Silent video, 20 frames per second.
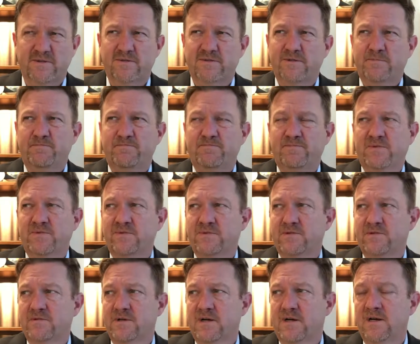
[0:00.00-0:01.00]
Those
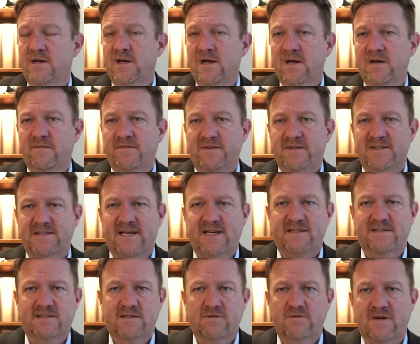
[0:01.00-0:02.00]
are
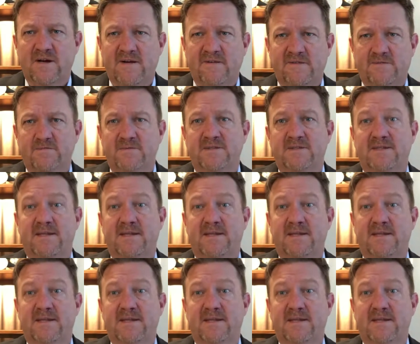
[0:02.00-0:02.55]
fantastic craftsmen